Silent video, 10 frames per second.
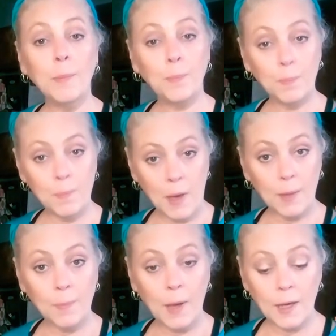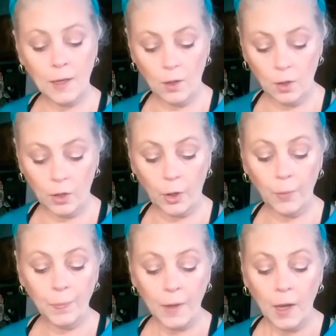made bacon earlier,
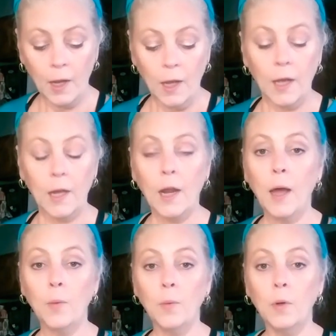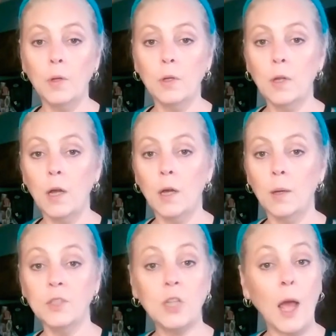and I will
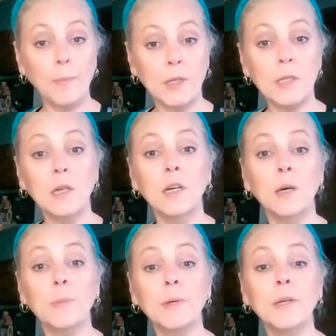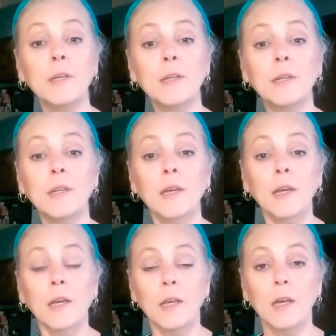chop this up and
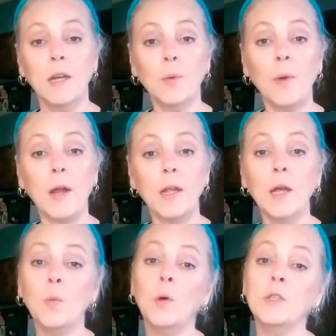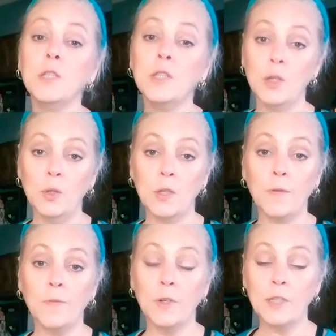get it ready, and we'll just use it
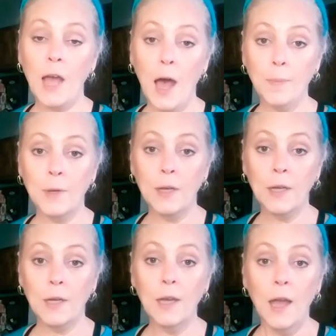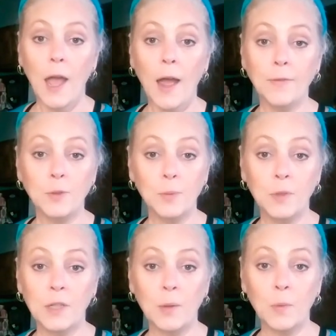for topping after we're
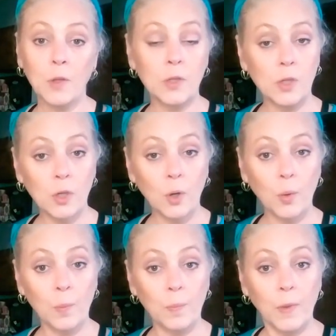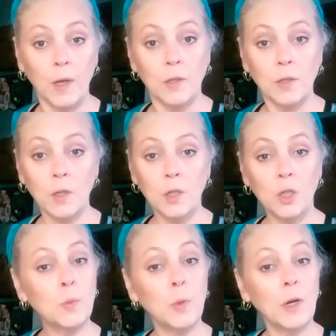done with the soup. So then you
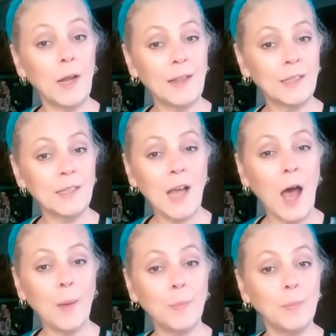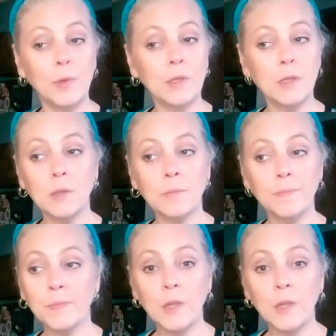just put it on the top with some